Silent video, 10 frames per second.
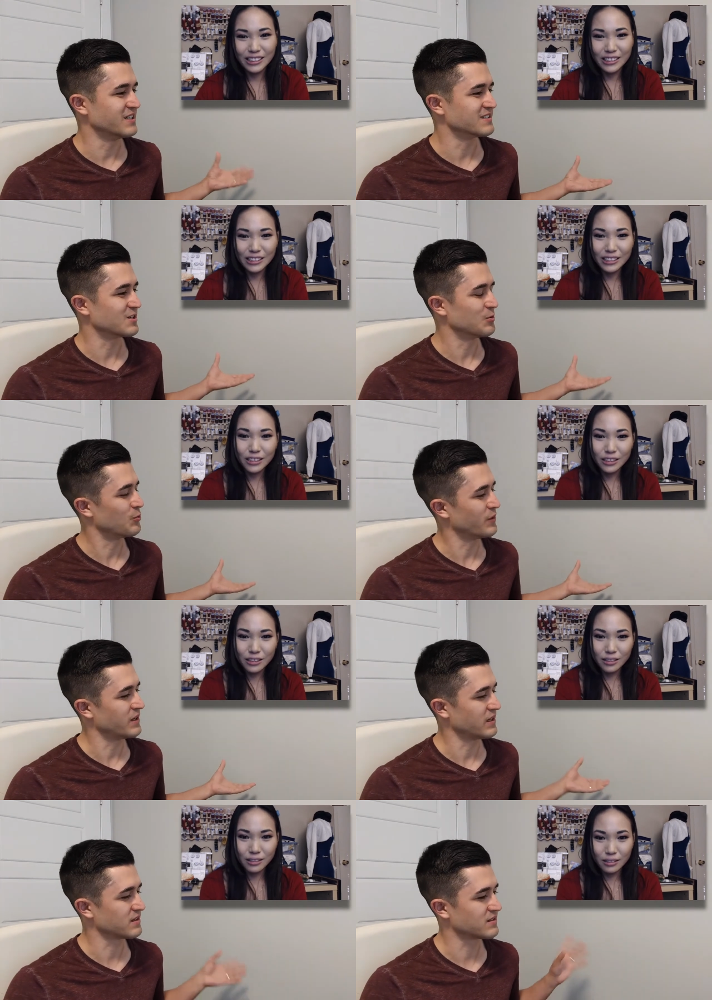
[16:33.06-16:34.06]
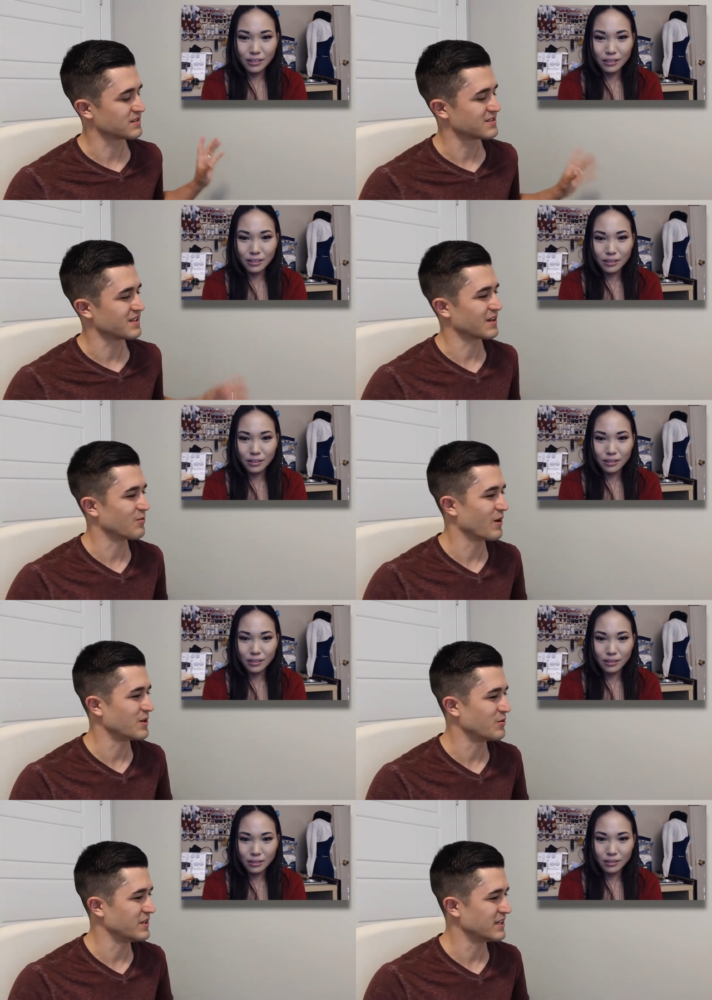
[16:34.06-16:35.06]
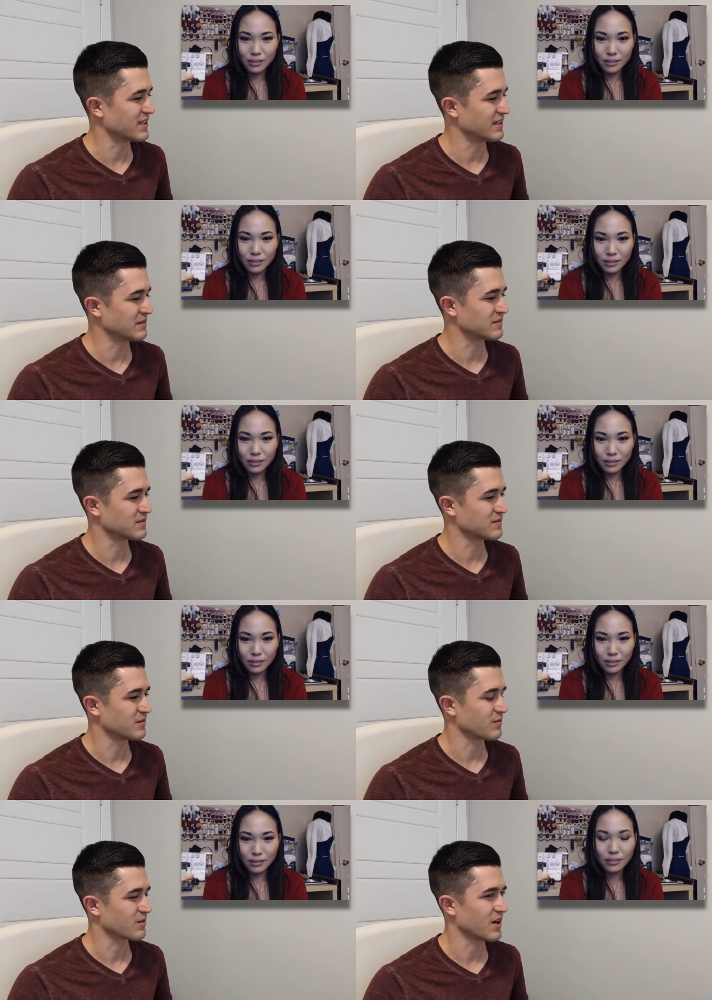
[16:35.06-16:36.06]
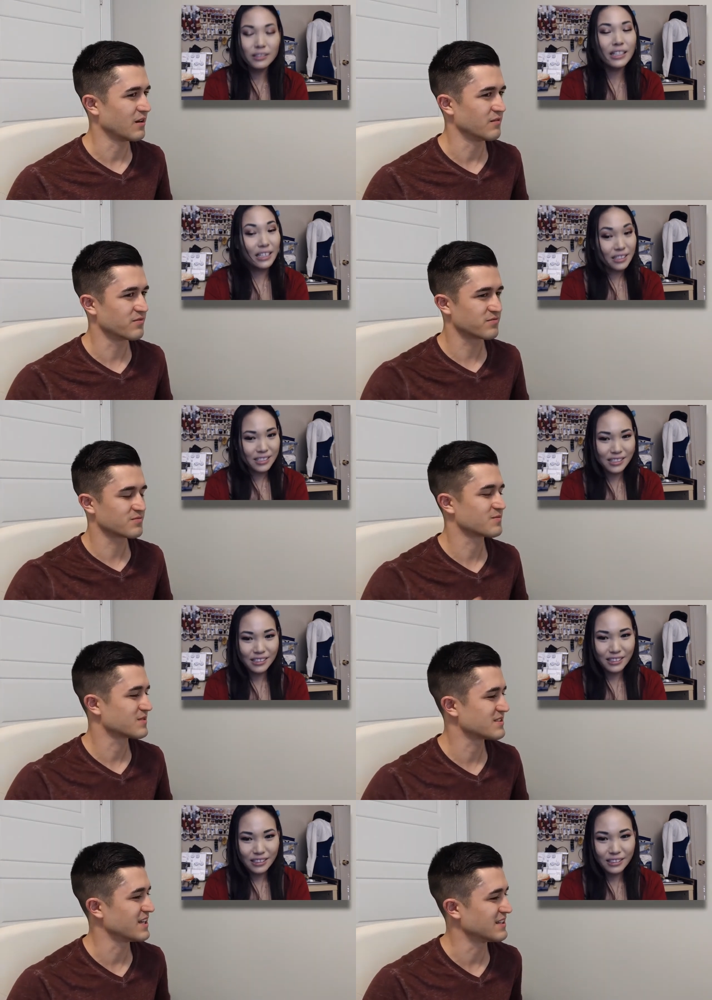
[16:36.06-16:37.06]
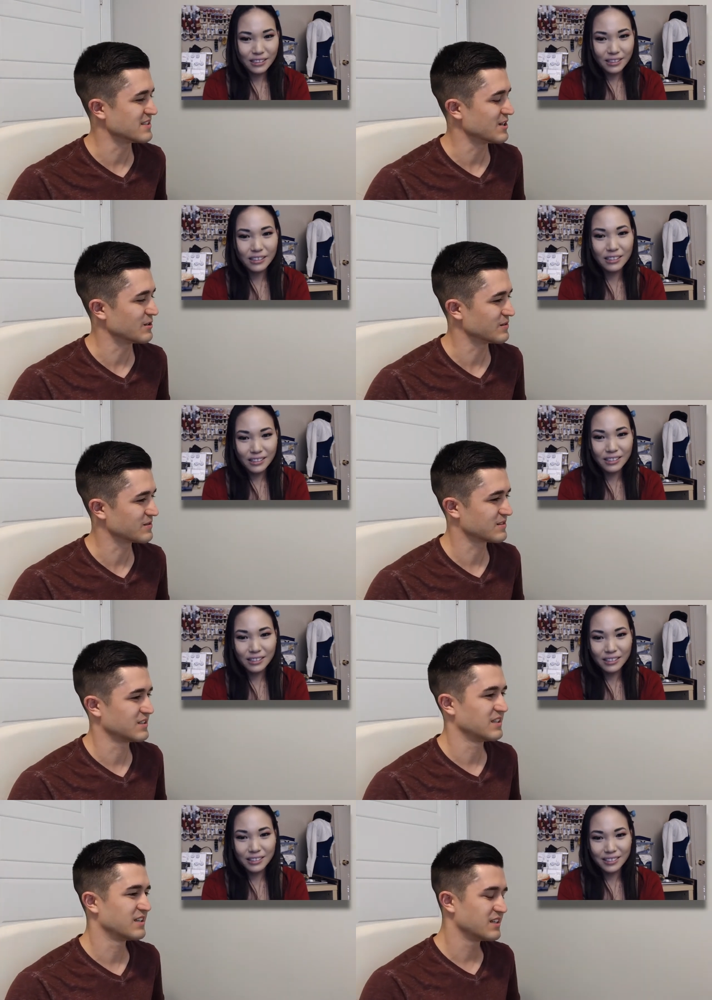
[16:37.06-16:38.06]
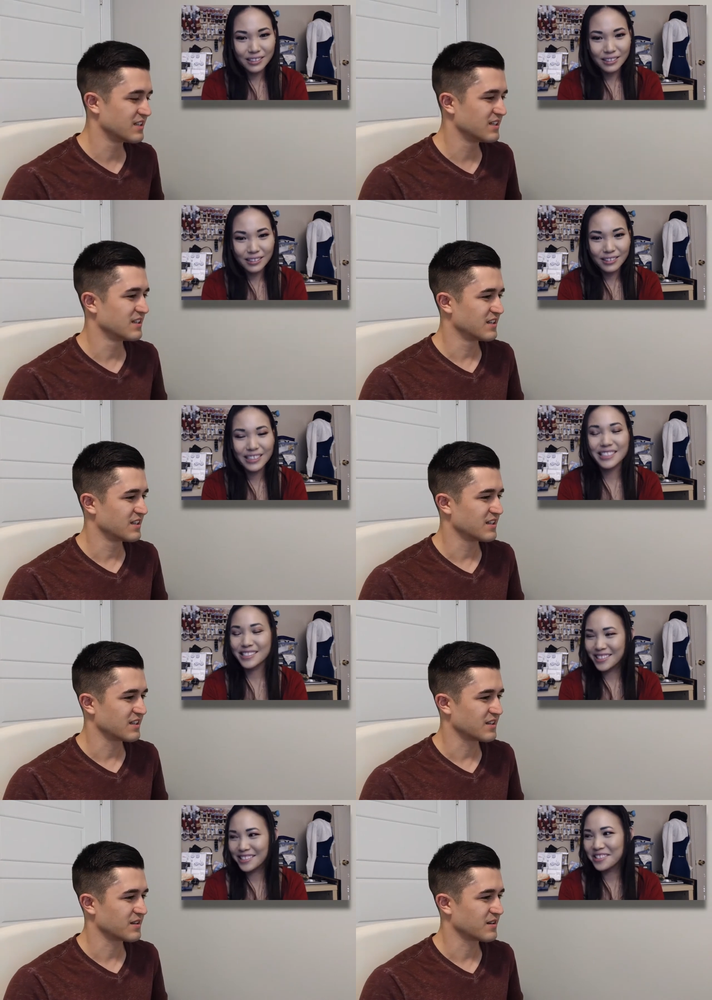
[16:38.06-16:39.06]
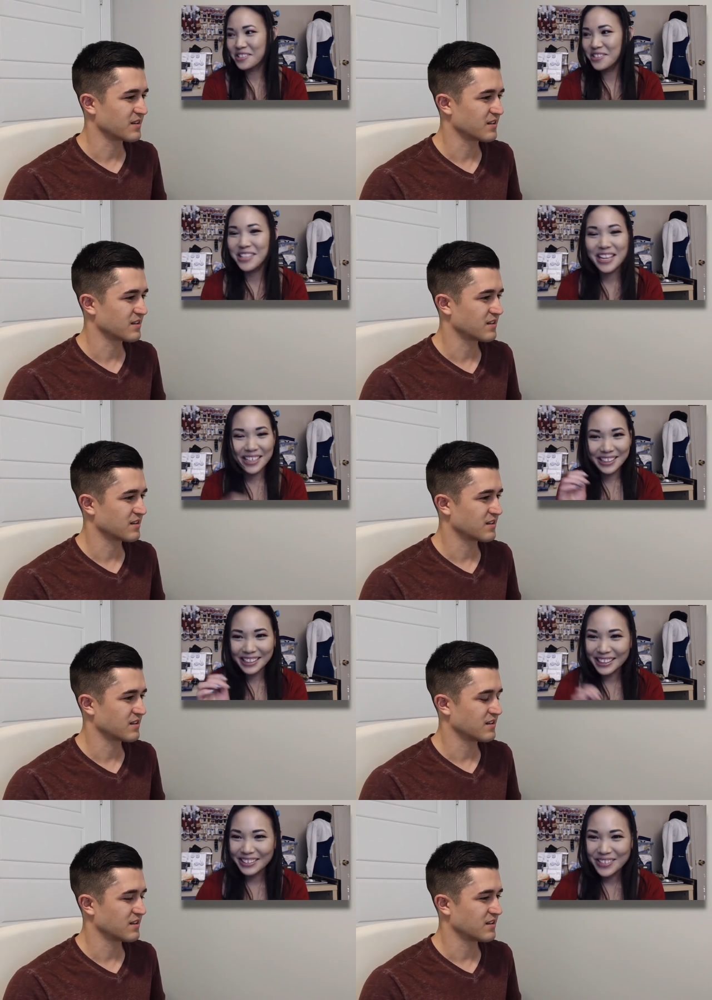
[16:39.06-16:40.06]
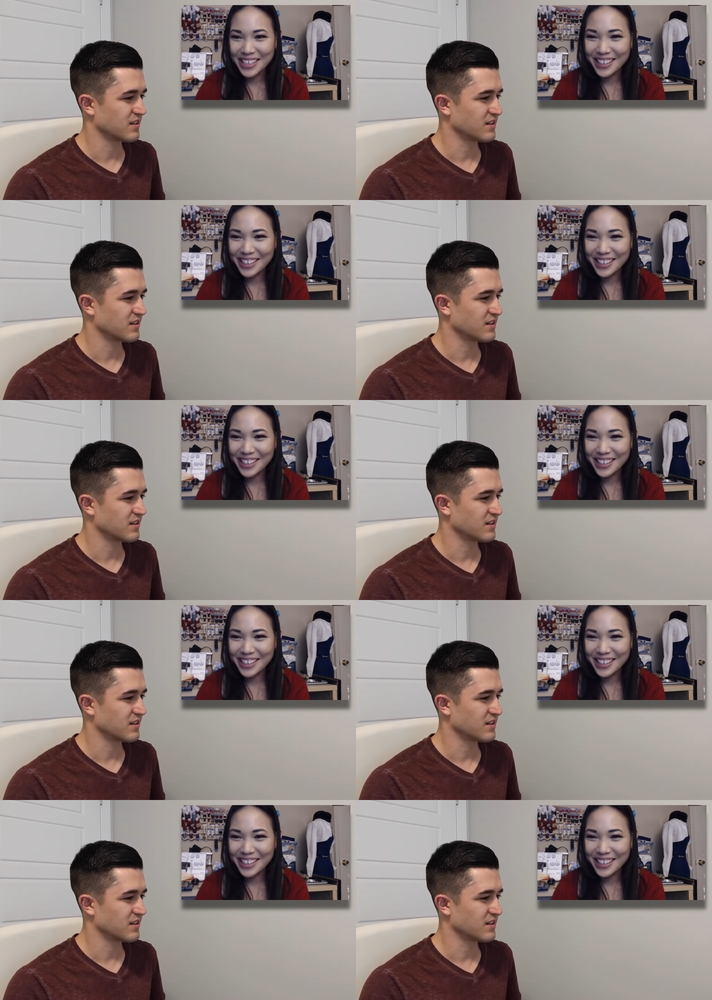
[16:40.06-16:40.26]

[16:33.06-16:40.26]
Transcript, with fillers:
Speaker 1: in its own way. It's like very unique and yes. kind of stands out.
Speaker 2: Yes, that's exactly like what I